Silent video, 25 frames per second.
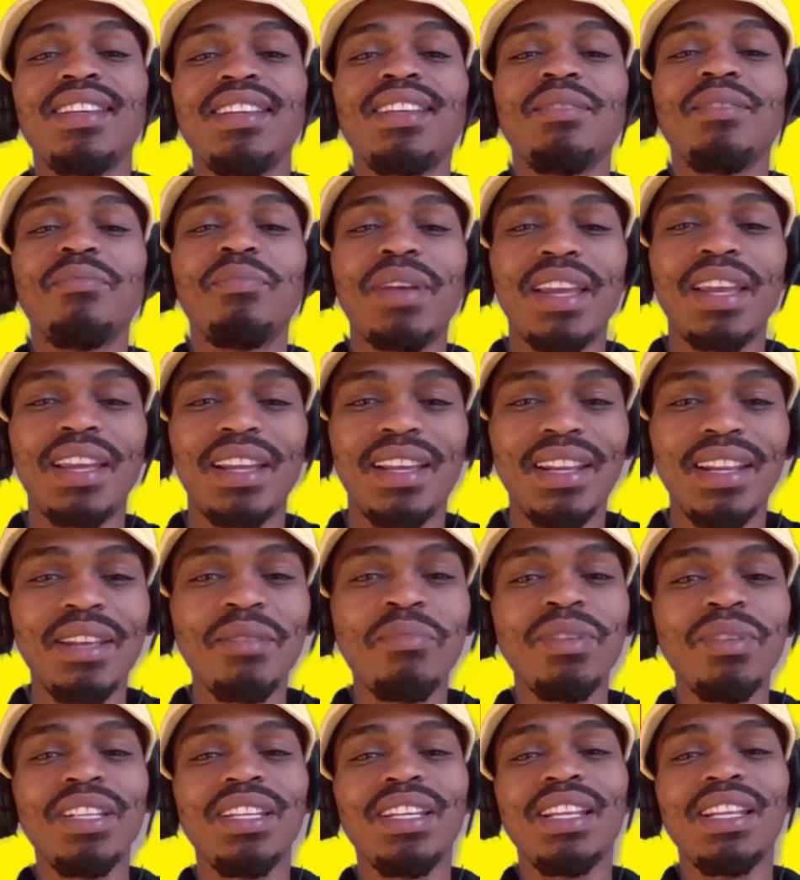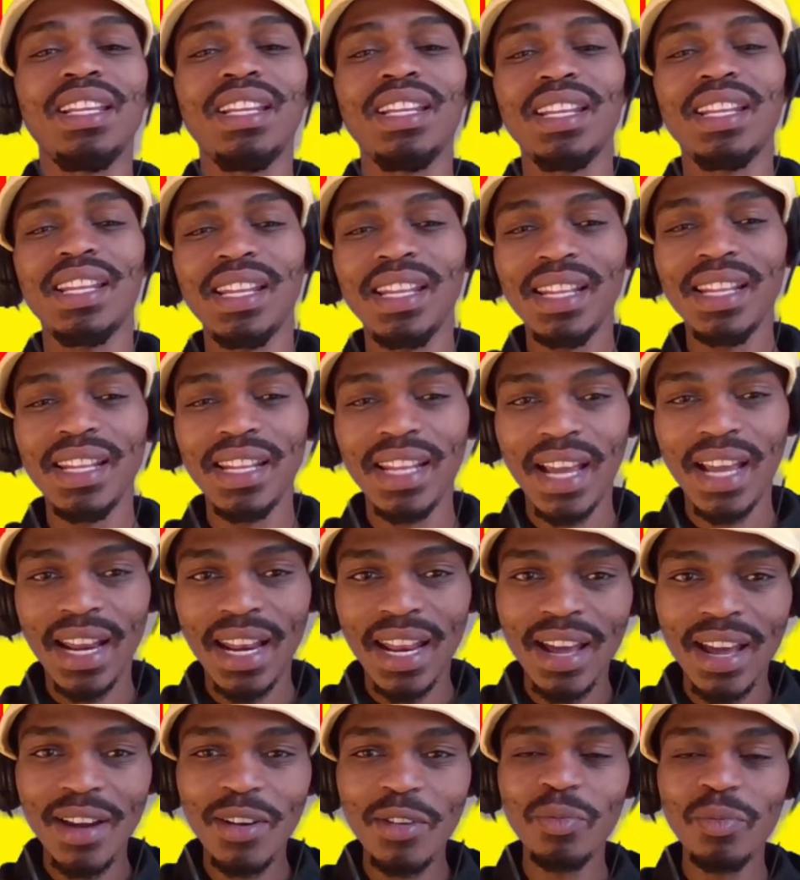it back.
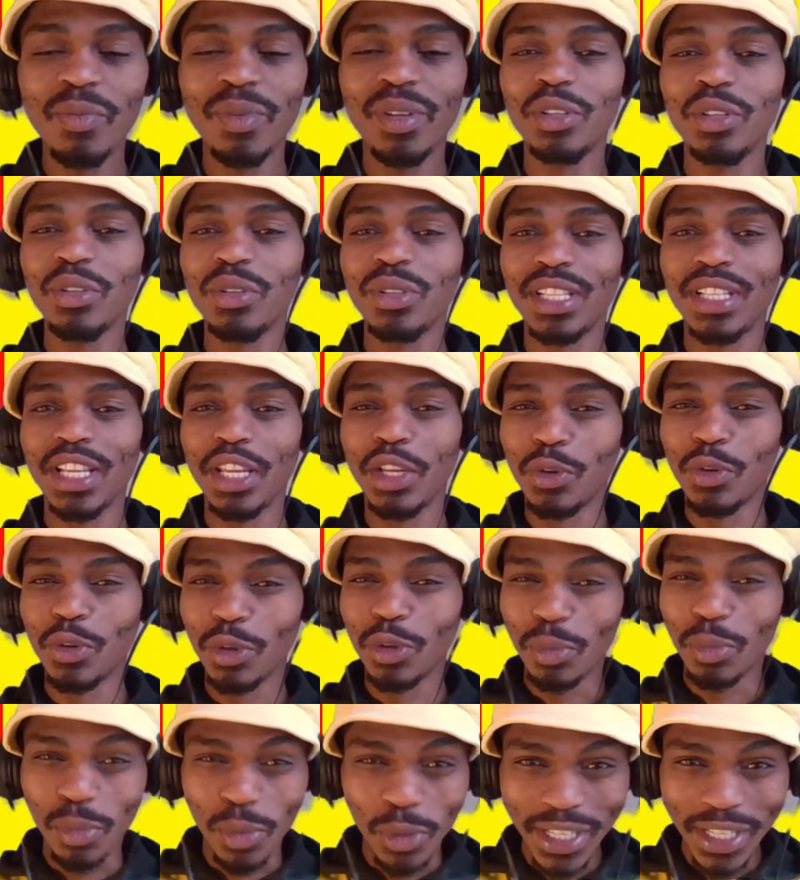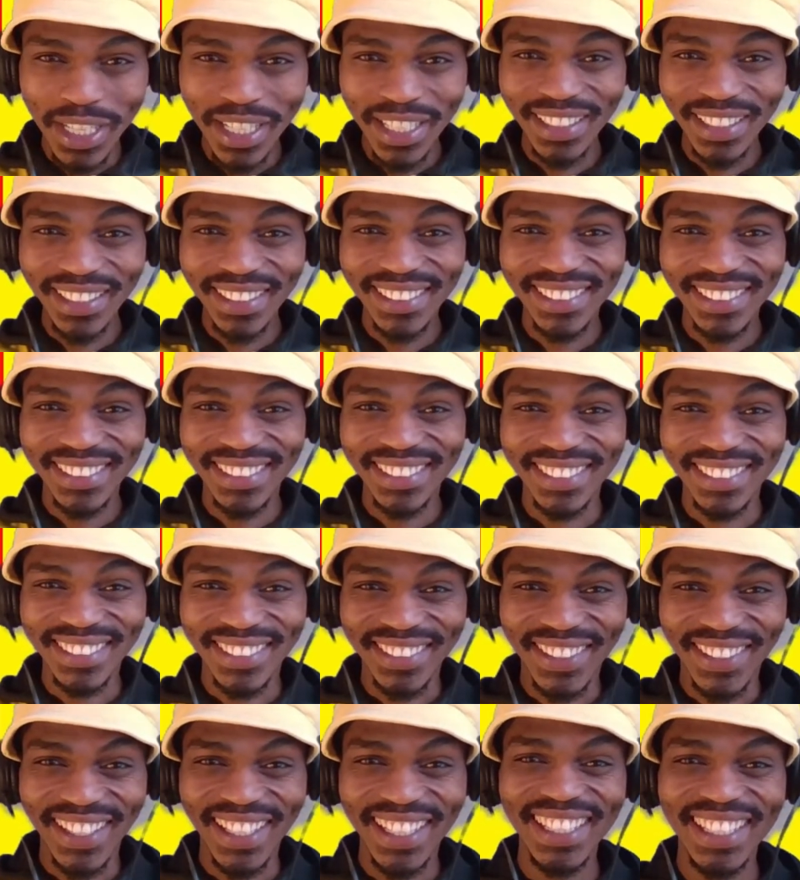Allow me to say good morning,
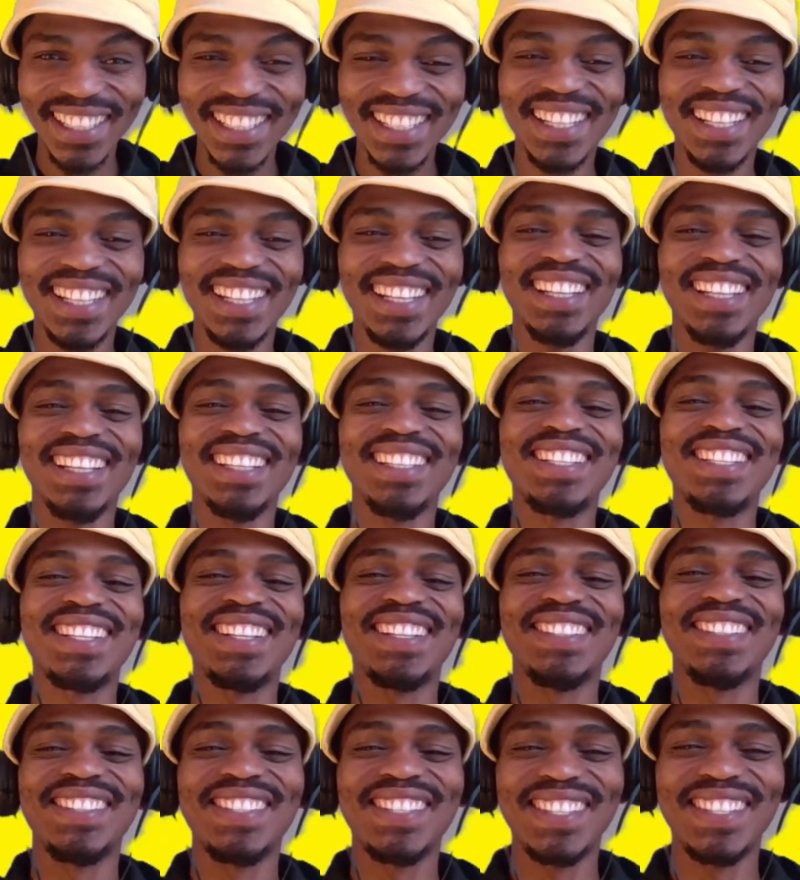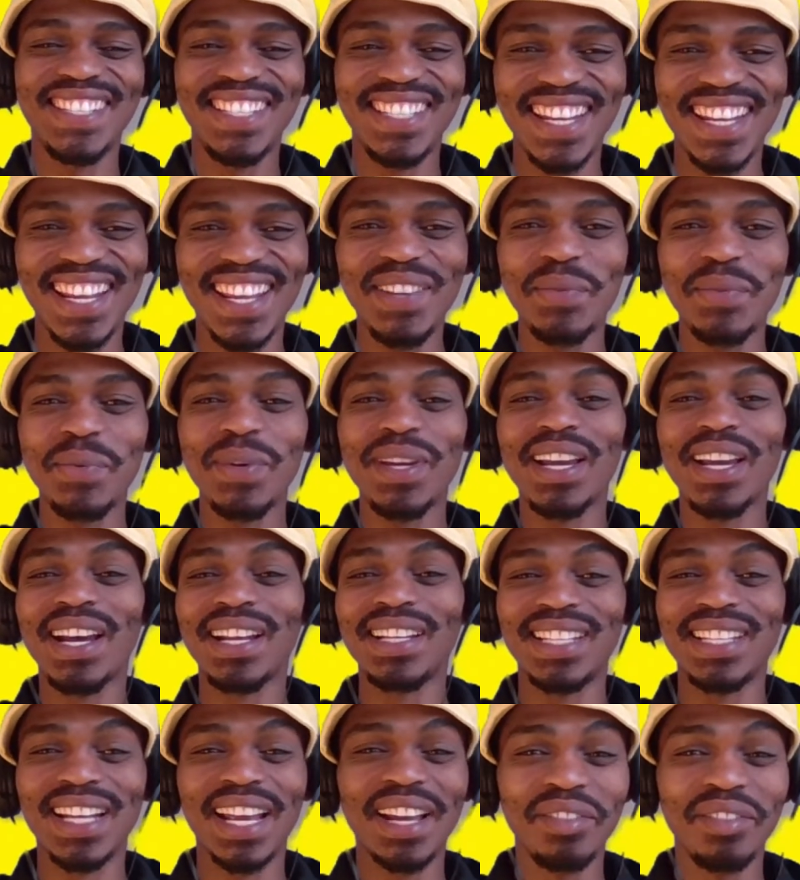right? So today we
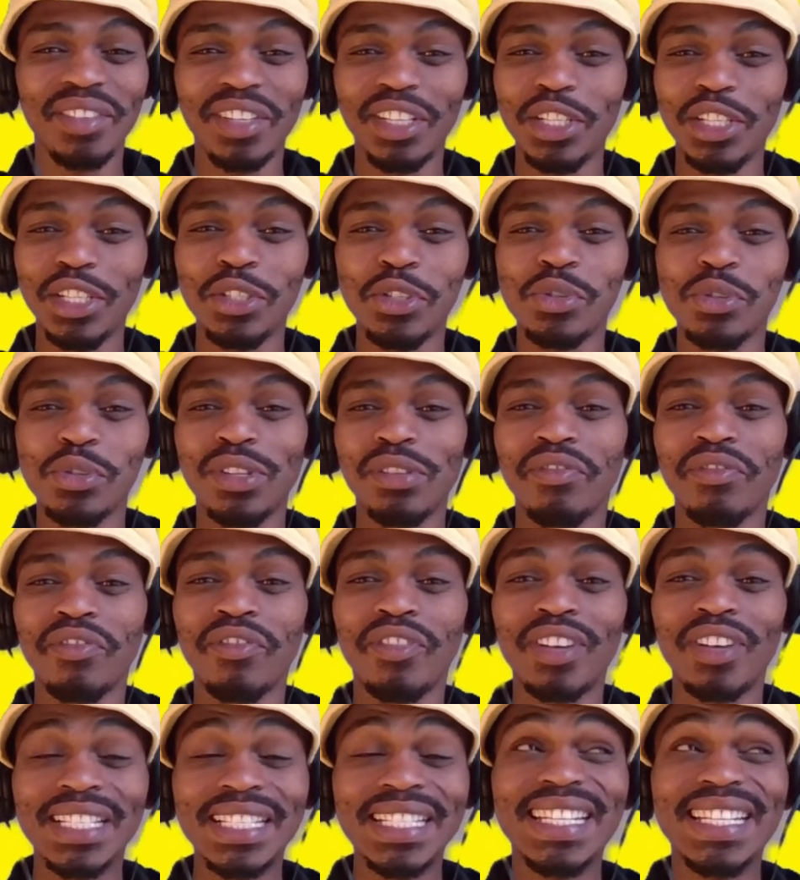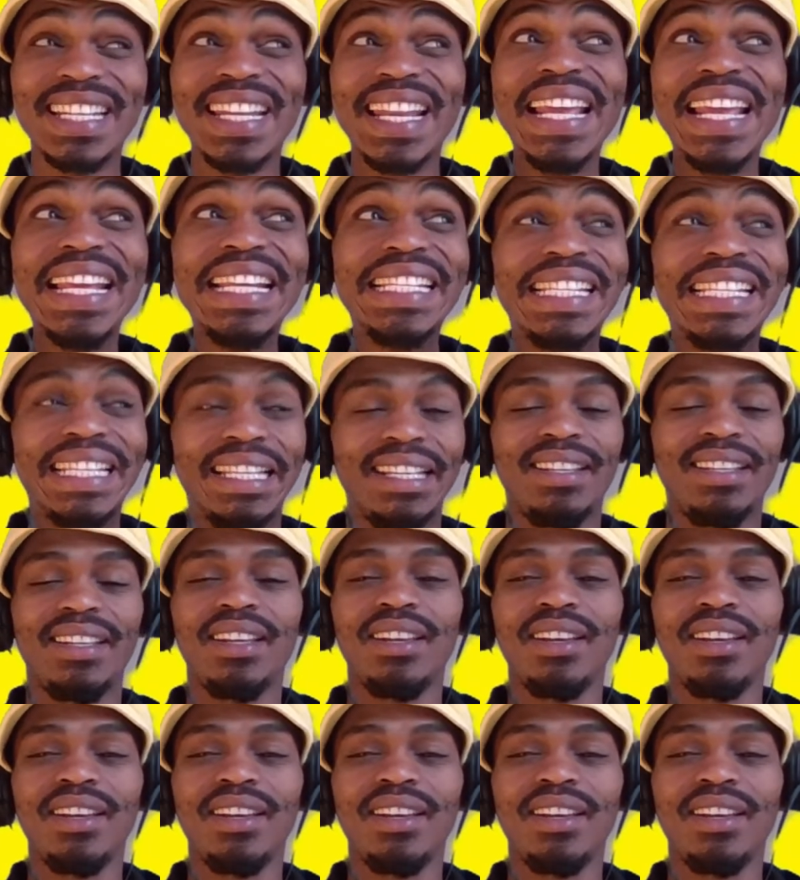are diving into the fascinating